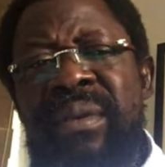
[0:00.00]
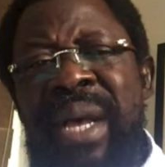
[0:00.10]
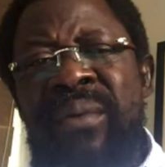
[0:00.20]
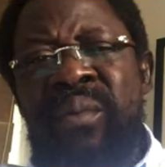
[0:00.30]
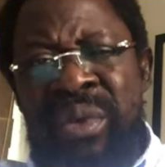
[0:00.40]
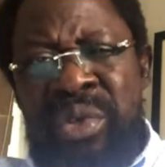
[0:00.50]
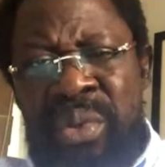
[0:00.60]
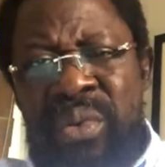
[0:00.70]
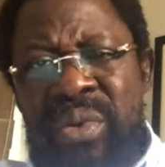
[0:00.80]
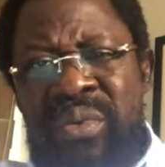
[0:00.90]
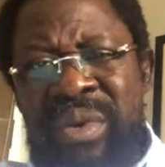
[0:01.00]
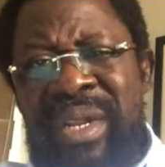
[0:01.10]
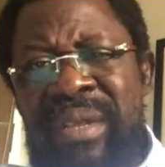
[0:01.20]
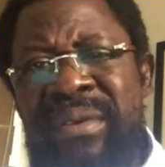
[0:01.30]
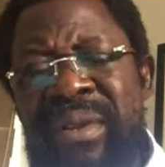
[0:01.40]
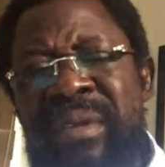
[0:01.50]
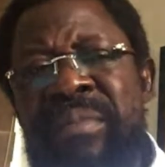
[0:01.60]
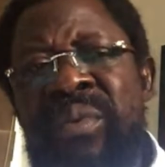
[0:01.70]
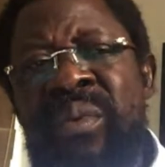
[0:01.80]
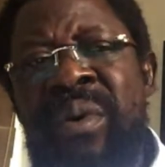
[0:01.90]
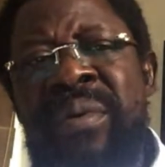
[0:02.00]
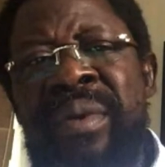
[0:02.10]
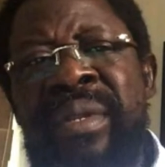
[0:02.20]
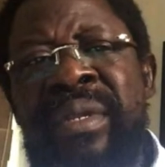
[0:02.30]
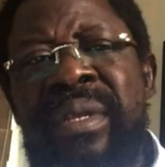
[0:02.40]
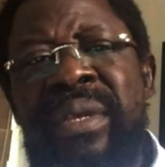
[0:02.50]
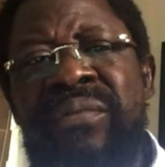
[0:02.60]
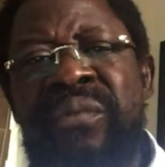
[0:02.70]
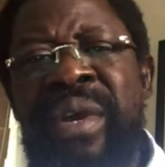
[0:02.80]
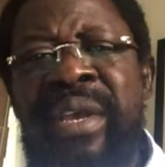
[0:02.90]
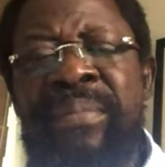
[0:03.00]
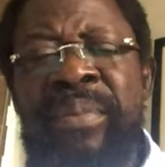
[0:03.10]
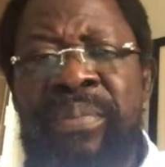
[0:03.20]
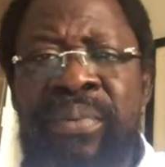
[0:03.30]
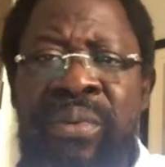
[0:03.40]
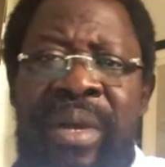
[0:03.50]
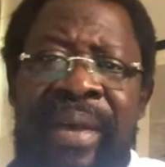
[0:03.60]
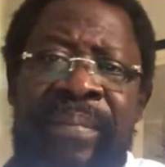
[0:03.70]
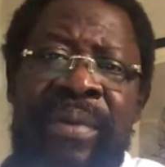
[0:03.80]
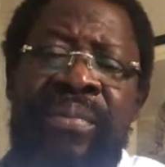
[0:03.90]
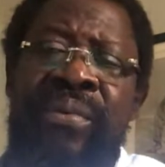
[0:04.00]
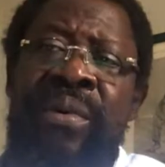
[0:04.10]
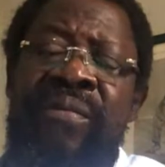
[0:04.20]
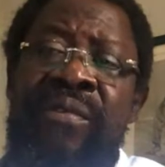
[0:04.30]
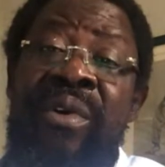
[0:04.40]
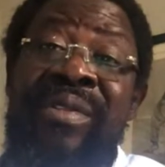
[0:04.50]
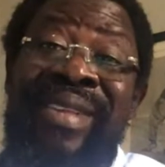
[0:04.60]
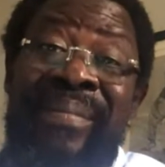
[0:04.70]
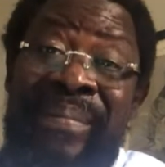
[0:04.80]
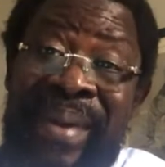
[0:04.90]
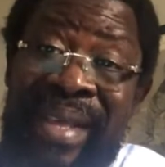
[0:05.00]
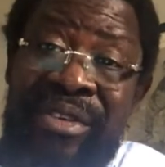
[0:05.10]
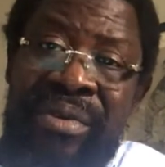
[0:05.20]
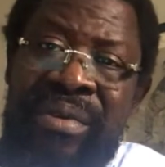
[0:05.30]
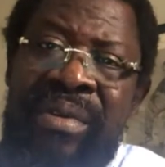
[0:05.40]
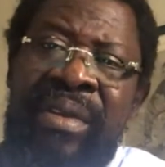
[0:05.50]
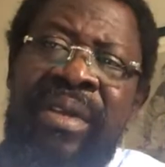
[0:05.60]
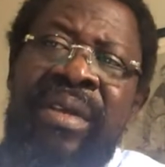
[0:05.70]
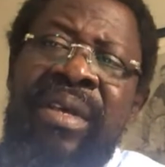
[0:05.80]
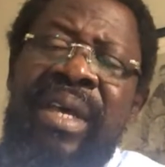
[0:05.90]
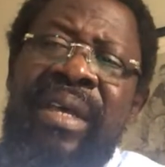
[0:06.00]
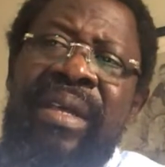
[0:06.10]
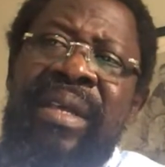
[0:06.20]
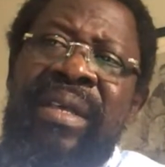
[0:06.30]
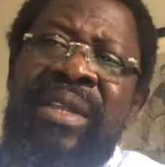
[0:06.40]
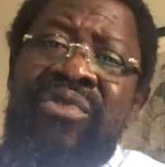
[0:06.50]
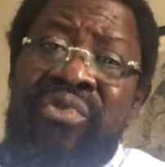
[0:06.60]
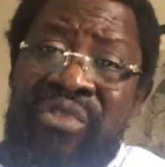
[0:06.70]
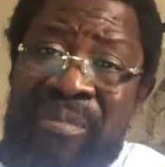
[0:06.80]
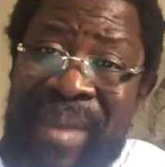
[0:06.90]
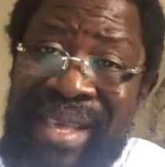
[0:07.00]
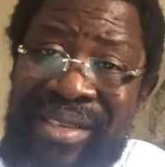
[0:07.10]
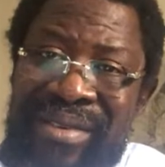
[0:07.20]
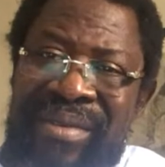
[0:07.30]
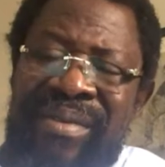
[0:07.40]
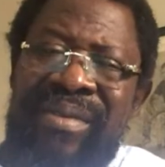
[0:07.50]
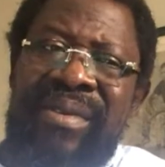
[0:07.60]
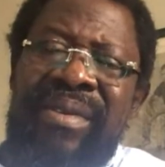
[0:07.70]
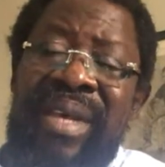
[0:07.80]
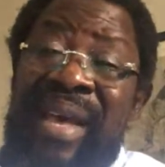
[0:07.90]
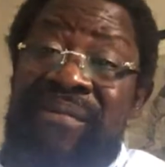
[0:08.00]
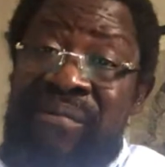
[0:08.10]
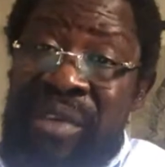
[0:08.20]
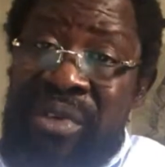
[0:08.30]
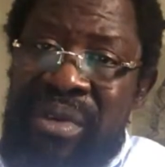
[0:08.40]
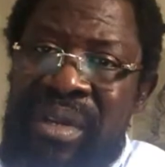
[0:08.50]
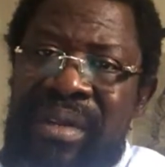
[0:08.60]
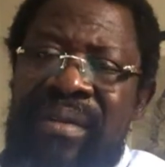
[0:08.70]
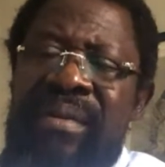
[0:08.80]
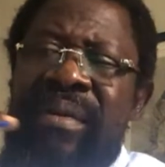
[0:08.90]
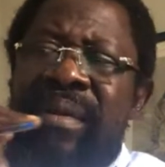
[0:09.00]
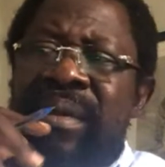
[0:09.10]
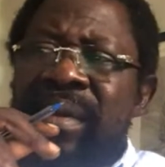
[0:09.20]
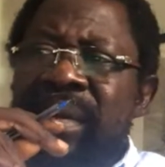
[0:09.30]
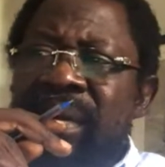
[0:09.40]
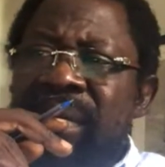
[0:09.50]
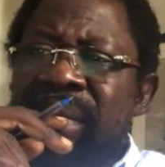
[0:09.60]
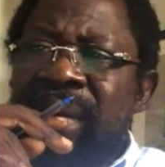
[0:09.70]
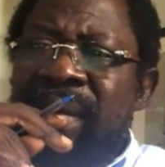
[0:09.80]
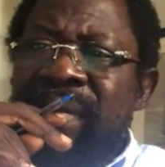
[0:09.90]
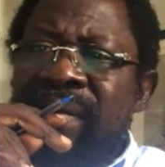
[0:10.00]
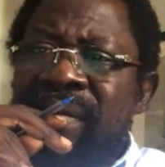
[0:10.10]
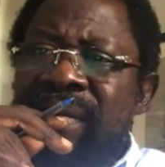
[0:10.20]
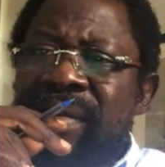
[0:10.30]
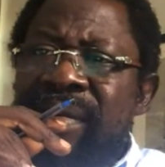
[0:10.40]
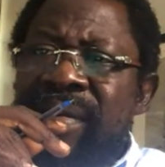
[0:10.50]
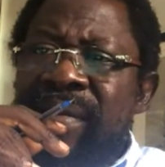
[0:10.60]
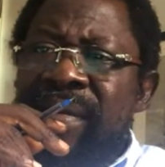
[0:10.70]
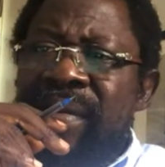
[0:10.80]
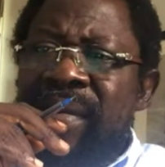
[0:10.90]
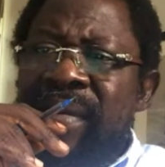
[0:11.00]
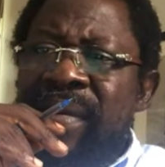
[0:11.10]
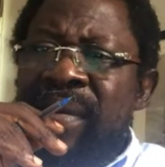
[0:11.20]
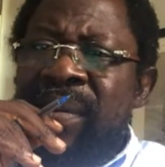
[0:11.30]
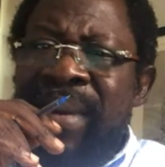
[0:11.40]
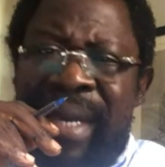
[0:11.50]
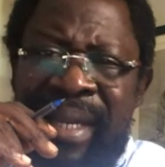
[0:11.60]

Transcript: and we should really, really be worried if we're people capable of contemplation, introspection, and visioning, because we are